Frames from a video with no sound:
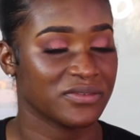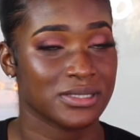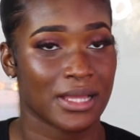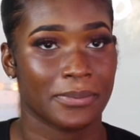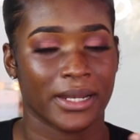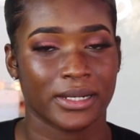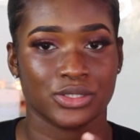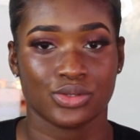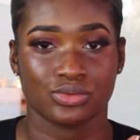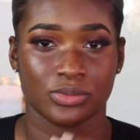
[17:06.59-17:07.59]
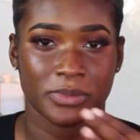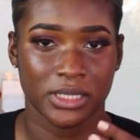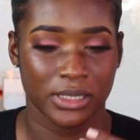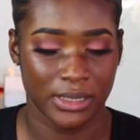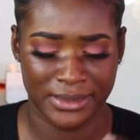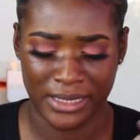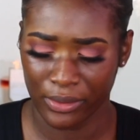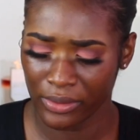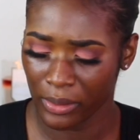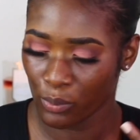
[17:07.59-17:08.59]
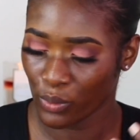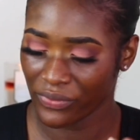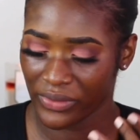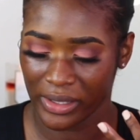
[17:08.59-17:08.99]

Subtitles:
to stop letting social media tell them what